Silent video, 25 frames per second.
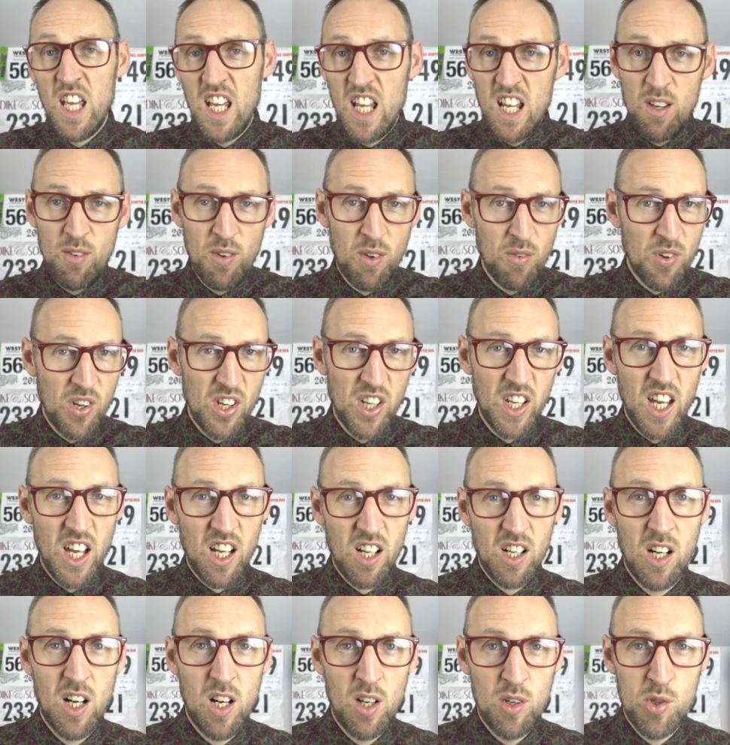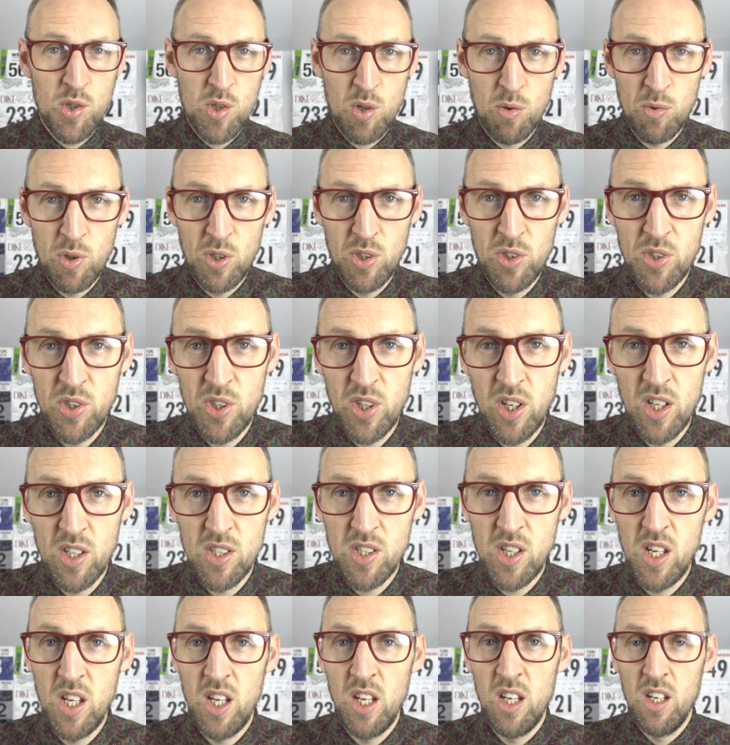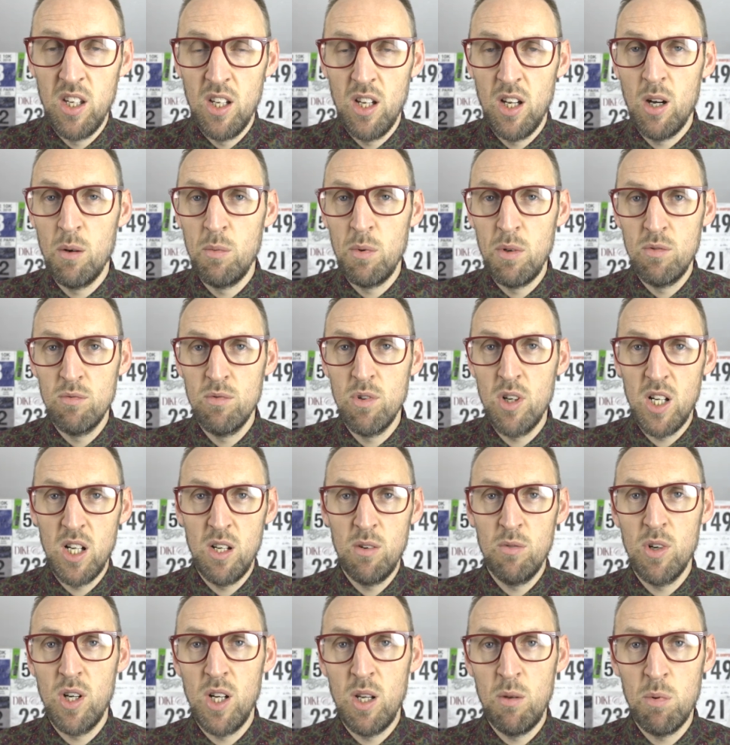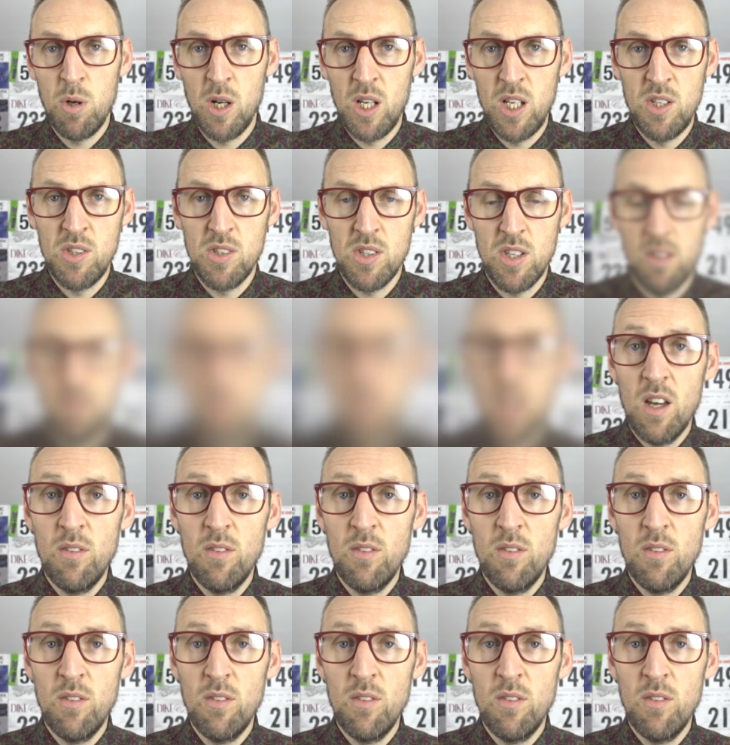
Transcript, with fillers: Even if I can get close to 130, I'll be really, really pleased.